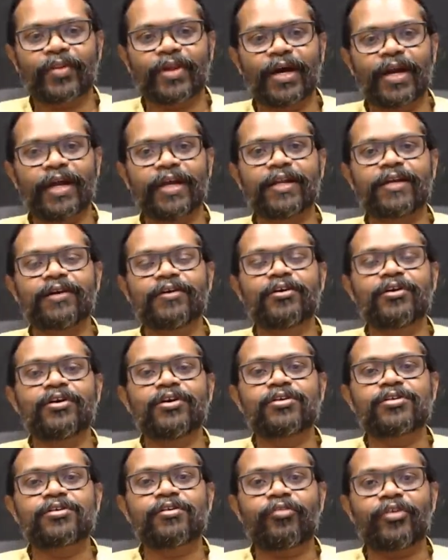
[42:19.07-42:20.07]
right?
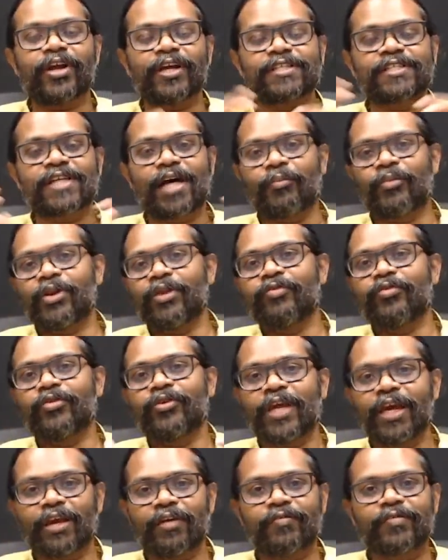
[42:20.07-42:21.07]
So for example, if you
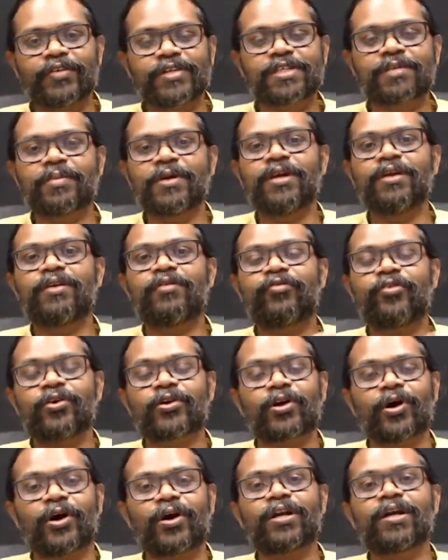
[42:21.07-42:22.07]
take a visible
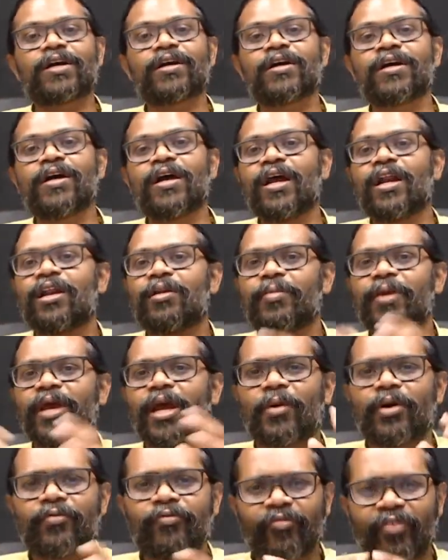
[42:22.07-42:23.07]
photon, it will be
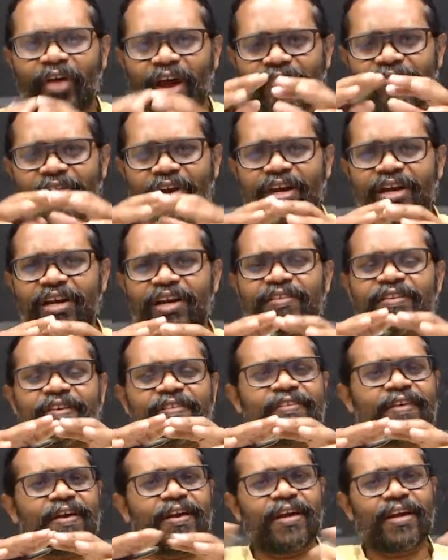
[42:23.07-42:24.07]
about 500,
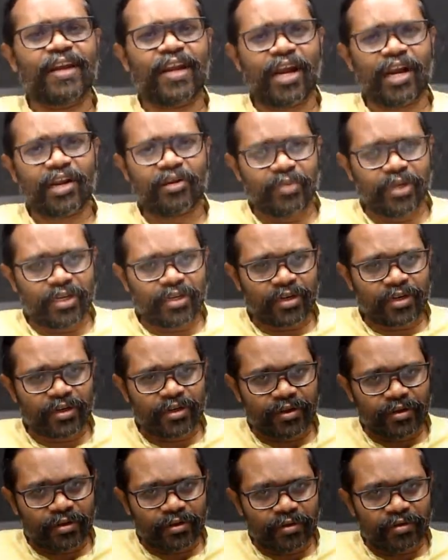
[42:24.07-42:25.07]
600 nanometer
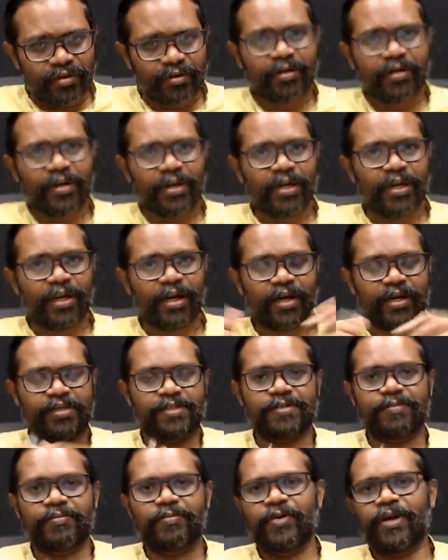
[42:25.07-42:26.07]
large,
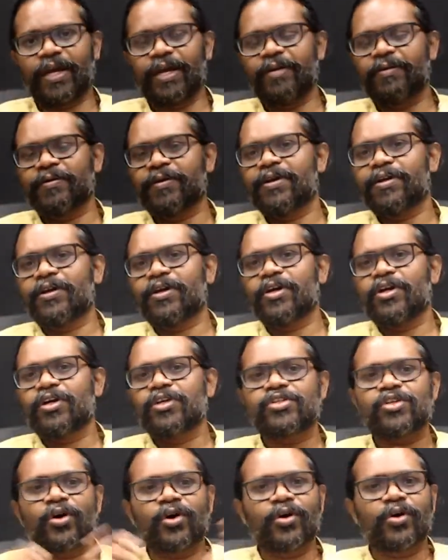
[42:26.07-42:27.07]
right?
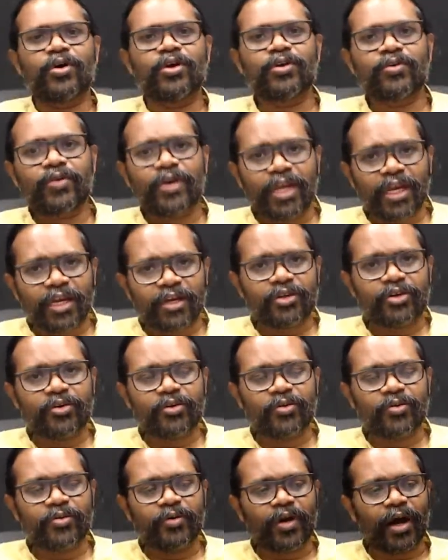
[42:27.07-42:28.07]
So you need
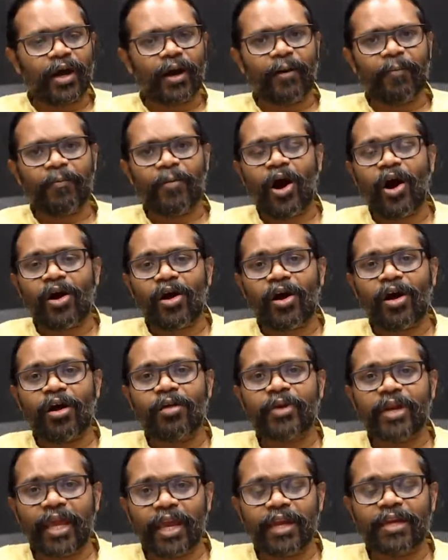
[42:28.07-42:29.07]
to
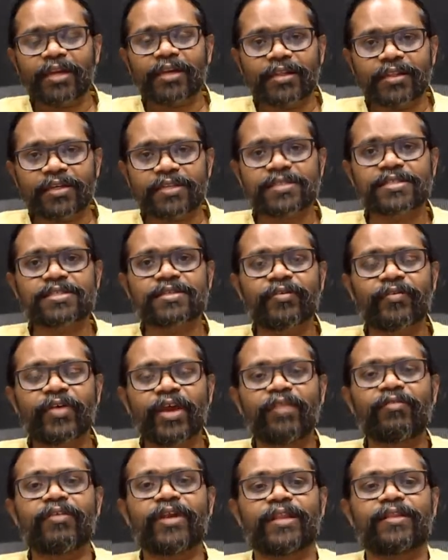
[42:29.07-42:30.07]
accommodate this
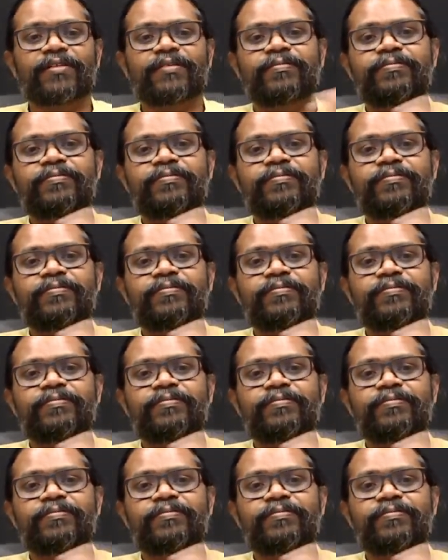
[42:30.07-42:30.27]
wavelength.